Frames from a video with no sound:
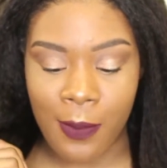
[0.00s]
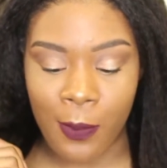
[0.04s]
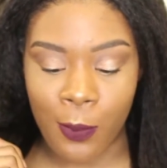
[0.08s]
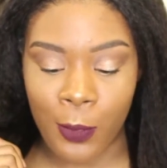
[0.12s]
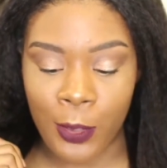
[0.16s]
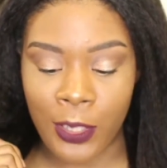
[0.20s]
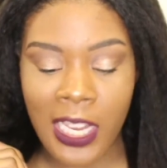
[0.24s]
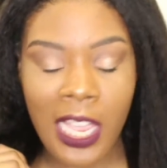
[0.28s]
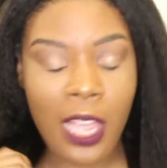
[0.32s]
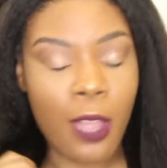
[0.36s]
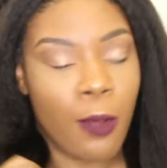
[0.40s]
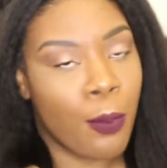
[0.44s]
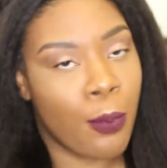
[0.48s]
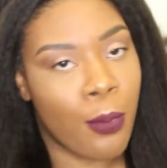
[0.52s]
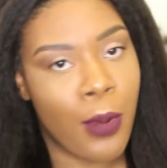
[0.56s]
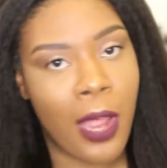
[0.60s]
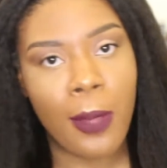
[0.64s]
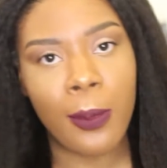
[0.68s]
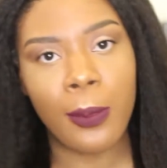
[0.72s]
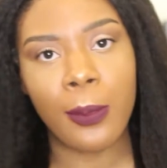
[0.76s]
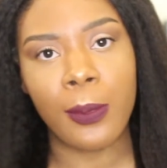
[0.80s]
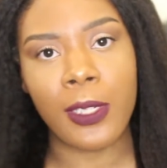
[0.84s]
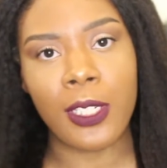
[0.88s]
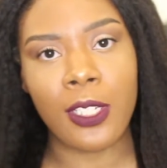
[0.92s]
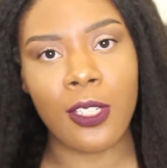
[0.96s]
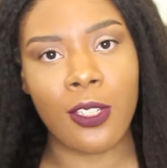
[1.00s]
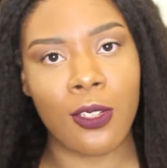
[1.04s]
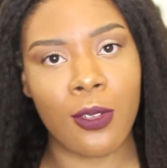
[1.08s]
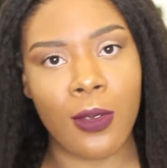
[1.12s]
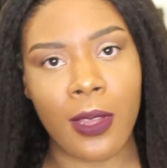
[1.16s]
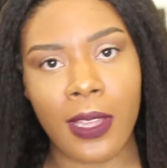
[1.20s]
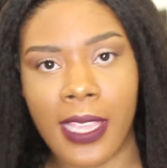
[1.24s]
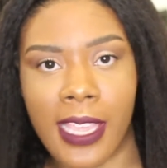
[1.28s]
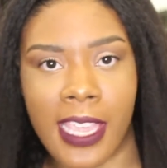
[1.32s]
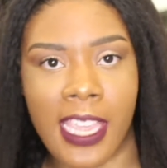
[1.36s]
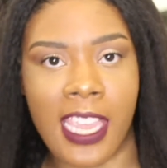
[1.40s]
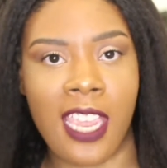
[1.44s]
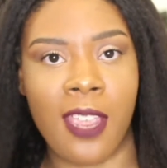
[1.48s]
which I'll probably do
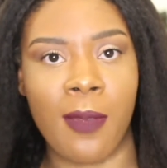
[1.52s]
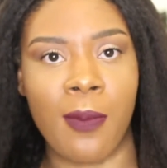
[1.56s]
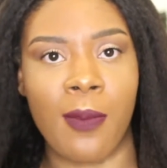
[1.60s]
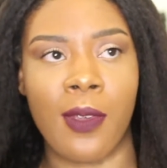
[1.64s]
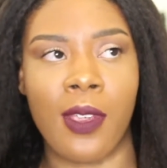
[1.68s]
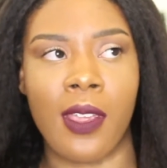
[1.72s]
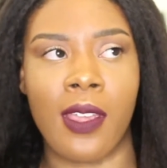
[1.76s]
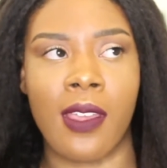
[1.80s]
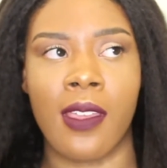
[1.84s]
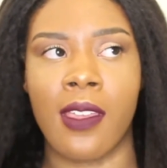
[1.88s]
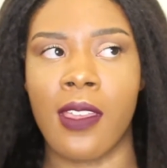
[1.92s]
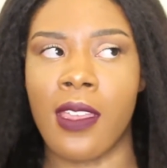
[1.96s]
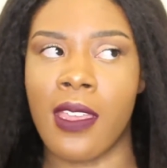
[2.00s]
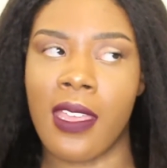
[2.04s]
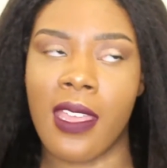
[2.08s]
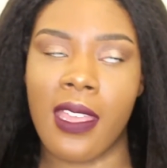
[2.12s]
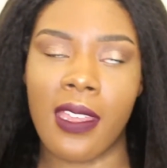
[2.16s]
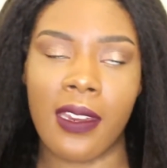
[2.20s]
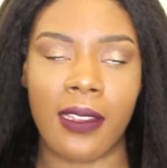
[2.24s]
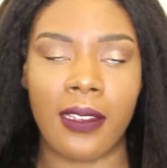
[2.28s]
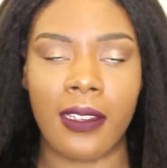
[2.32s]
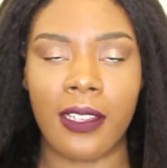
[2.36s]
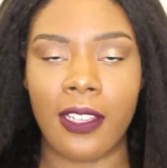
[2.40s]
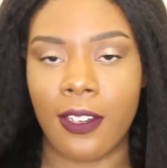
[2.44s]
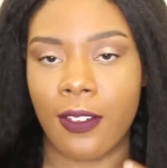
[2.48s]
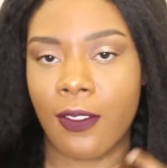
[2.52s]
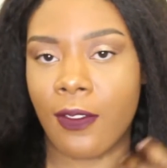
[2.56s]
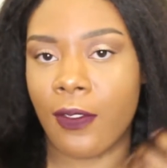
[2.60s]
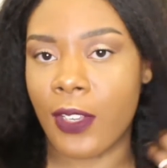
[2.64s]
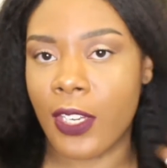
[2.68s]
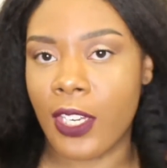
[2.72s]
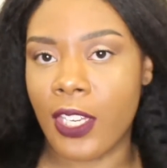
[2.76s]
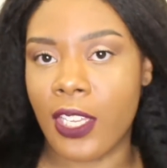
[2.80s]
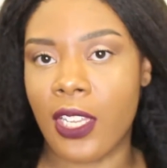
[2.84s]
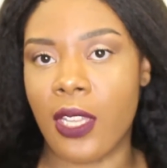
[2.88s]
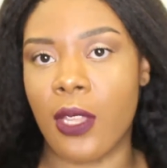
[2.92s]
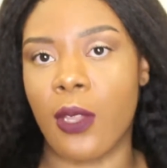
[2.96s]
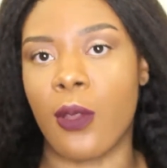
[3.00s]
on camera in a later
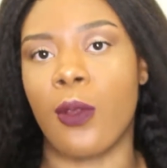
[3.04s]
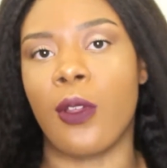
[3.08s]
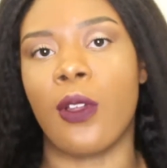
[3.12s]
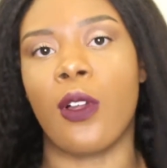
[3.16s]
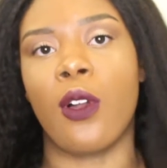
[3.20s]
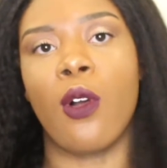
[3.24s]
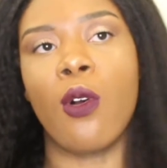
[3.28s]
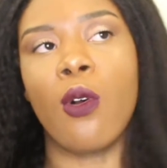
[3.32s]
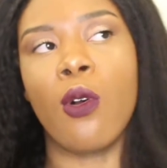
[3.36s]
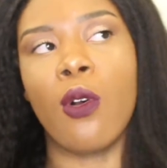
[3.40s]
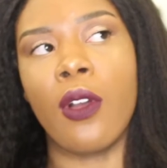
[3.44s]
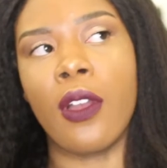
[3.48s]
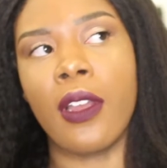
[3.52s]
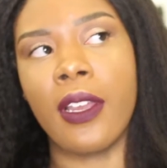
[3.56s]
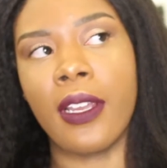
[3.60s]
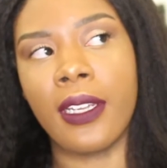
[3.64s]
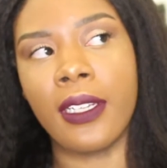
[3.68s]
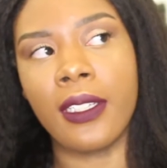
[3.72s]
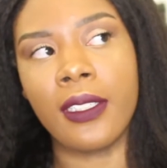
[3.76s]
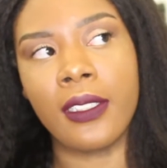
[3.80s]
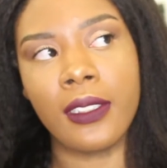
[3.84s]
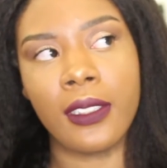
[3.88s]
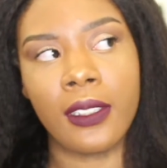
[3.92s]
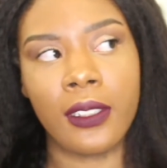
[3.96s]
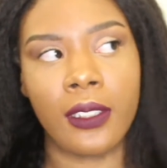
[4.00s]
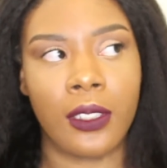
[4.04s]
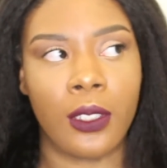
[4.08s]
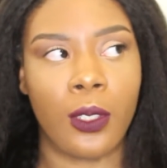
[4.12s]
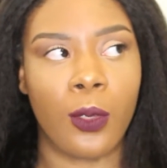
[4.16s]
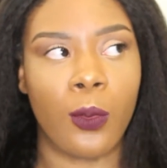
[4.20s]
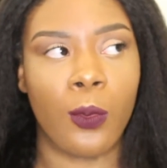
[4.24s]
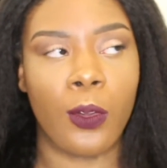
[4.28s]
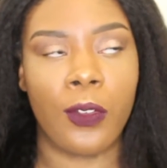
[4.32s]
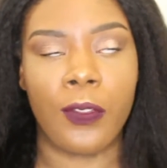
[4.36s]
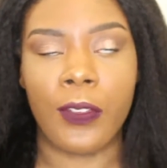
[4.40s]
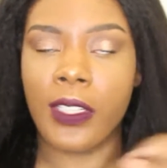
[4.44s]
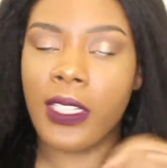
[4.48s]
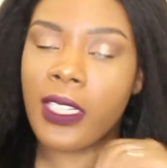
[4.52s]
video or
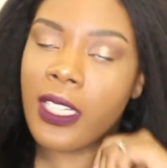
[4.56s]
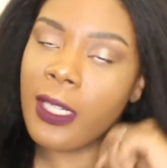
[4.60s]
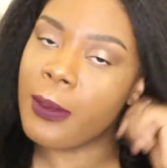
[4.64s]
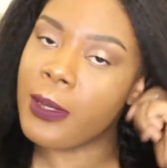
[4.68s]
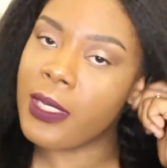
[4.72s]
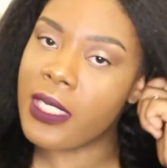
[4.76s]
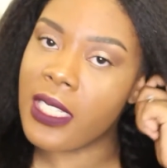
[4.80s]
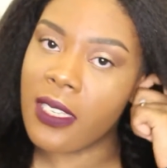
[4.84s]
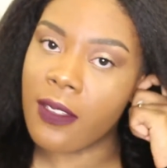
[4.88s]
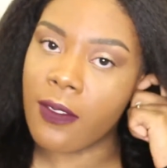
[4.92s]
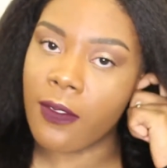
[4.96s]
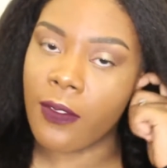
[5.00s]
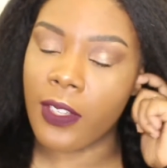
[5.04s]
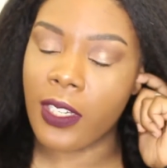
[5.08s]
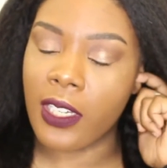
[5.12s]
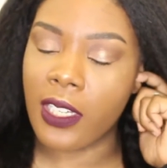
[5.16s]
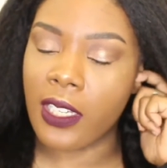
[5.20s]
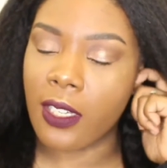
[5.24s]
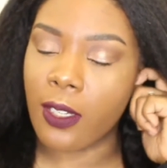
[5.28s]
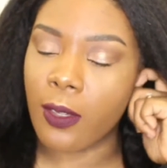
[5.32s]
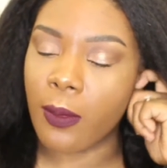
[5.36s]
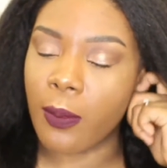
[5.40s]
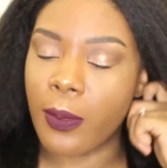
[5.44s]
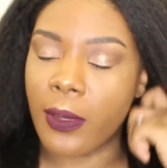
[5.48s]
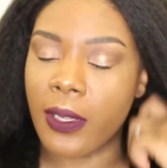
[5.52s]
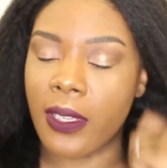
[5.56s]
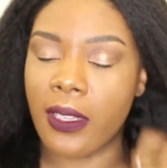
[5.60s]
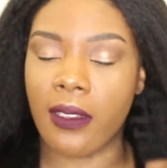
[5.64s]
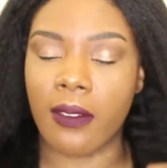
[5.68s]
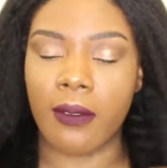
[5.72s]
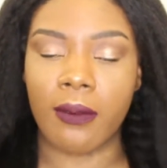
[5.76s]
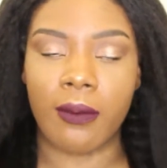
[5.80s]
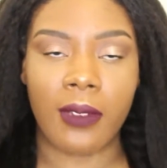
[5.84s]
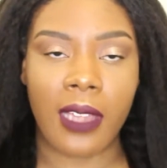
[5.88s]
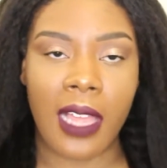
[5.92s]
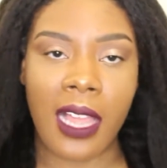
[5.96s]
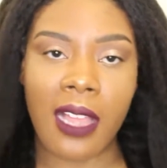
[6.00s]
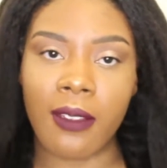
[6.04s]
with an update video, but
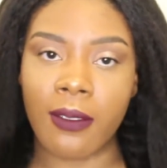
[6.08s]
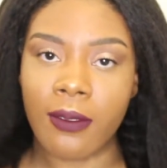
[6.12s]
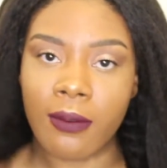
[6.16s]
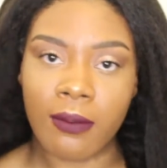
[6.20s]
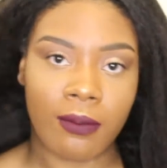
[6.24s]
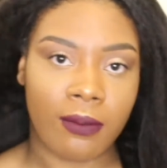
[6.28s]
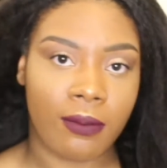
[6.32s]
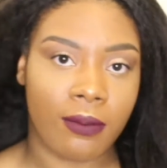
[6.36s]
I'll